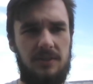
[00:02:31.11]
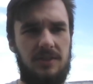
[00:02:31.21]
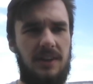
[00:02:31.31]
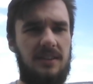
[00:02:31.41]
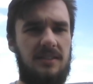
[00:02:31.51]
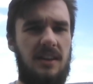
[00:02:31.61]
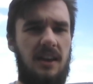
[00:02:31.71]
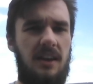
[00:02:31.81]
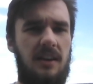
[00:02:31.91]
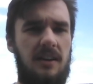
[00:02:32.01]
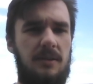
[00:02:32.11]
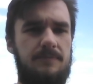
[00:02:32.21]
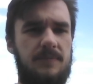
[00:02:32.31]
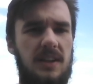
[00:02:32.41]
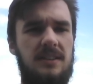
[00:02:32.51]
So let's say
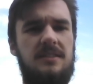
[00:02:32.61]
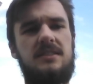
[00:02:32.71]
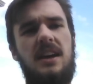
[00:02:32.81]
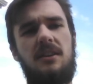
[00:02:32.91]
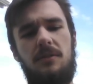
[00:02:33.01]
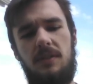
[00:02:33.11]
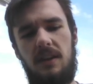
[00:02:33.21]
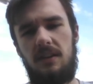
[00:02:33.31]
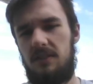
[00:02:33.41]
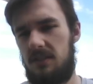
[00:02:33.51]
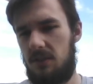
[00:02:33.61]
instead of this,